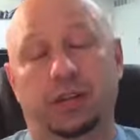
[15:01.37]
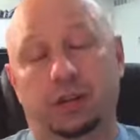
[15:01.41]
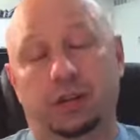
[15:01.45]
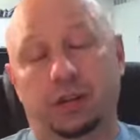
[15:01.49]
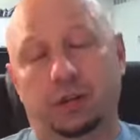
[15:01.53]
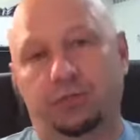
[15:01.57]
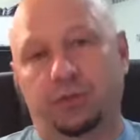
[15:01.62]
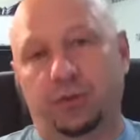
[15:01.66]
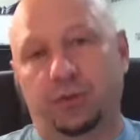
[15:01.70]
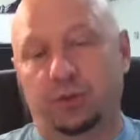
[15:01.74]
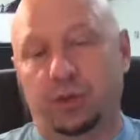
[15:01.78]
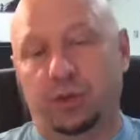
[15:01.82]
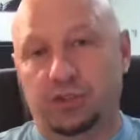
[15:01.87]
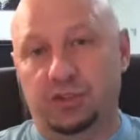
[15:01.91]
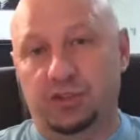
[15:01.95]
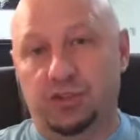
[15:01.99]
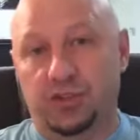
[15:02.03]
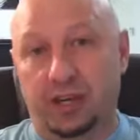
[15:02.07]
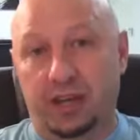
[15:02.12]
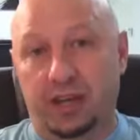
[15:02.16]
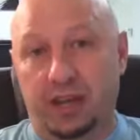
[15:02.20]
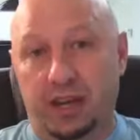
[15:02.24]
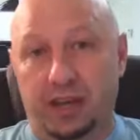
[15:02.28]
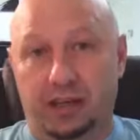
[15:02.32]
for what
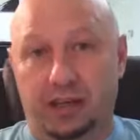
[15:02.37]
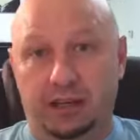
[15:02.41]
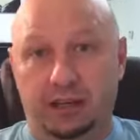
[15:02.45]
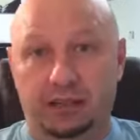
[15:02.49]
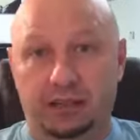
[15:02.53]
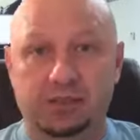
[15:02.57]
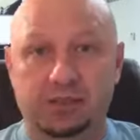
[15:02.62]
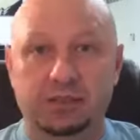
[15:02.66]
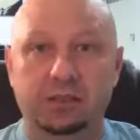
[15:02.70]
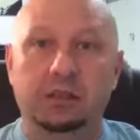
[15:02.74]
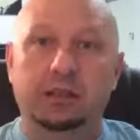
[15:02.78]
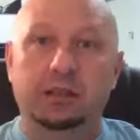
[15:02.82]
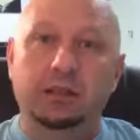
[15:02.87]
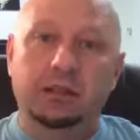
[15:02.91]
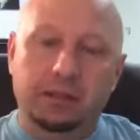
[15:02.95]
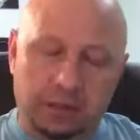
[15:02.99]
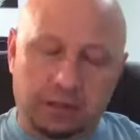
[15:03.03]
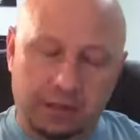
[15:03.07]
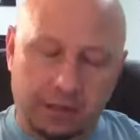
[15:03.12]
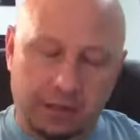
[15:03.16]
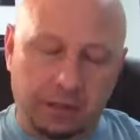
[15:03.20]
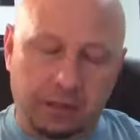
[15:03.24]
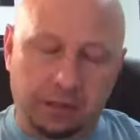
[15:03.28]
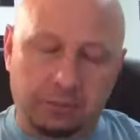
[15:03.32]
she has.
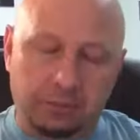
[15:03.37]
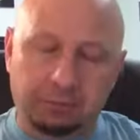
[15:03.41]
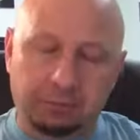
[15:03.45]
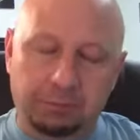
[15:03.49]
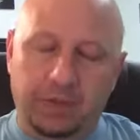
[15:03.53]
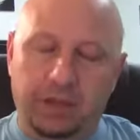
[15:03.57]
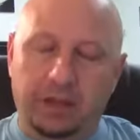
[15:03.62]
Okay?